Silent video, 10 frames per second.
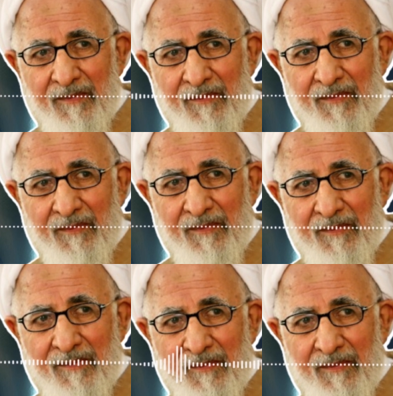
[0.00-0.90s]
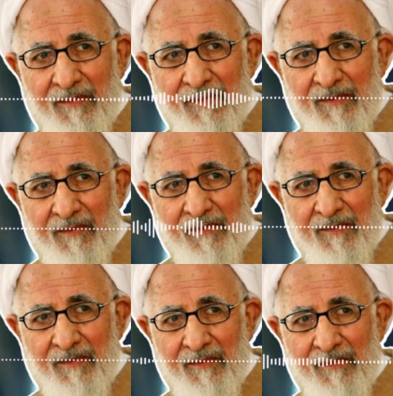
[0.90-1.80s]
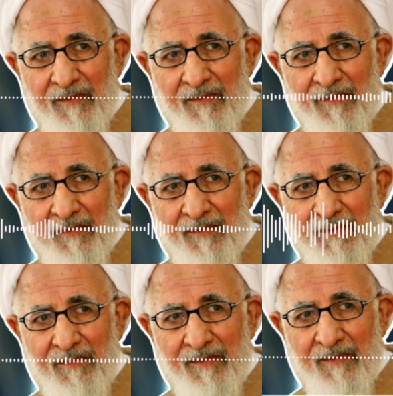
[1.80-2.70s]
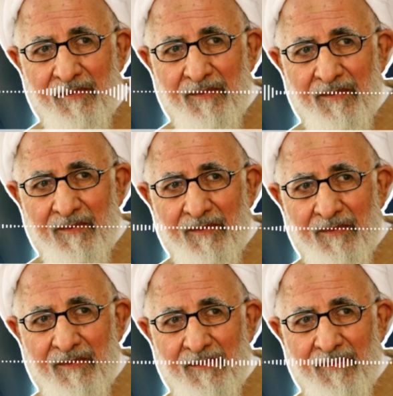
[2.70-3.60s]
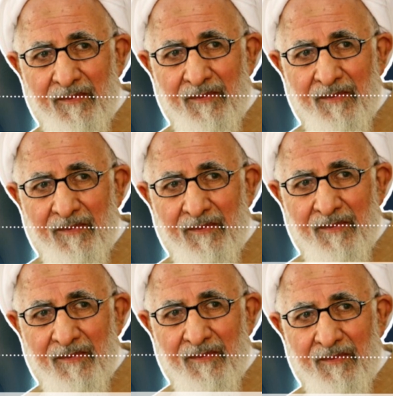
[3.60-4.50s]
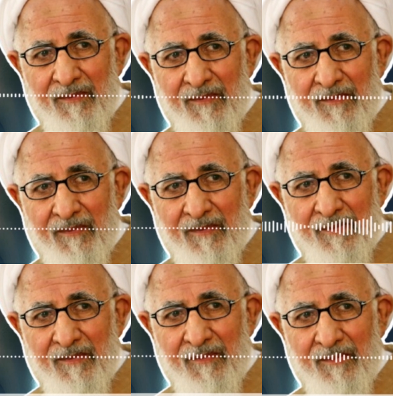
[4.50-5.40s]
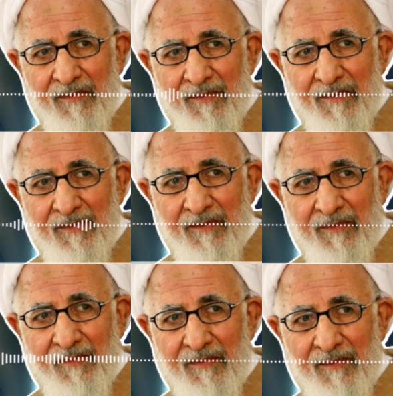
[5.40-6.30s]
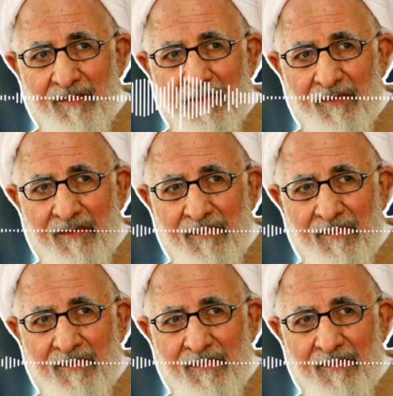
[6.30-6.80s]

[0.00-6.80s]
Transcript: And another thing is also, Imam Ali says the opposite as well. So you check their intelligence when they have a